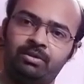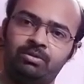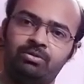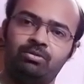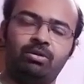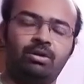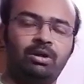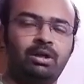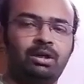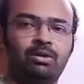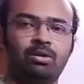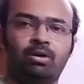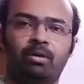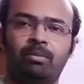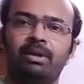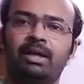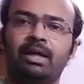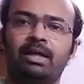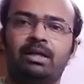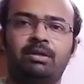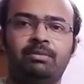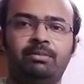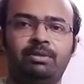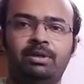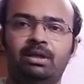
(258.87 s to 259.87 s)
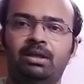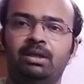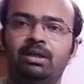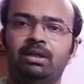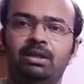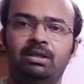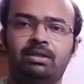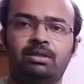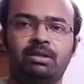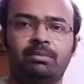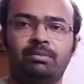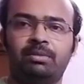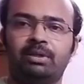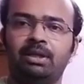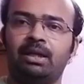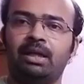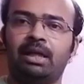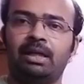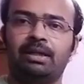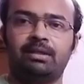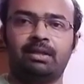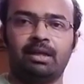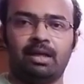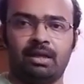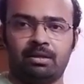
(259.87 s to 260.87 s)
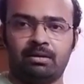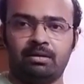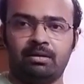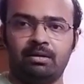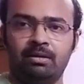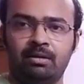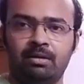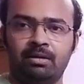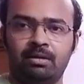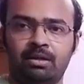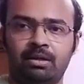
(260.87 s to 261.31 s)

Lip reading: So economic activity is something like that.